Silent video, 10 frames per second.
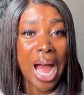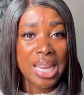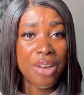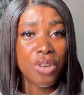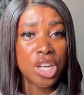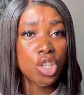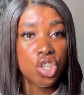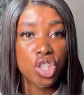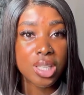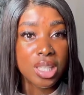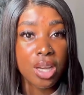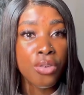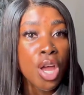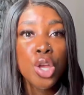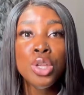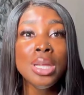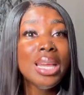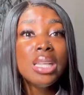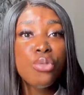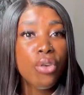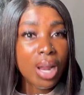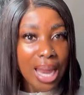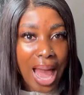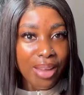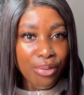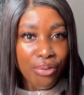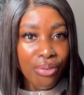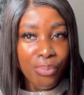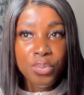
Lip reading: add that value to yourself, it's for life.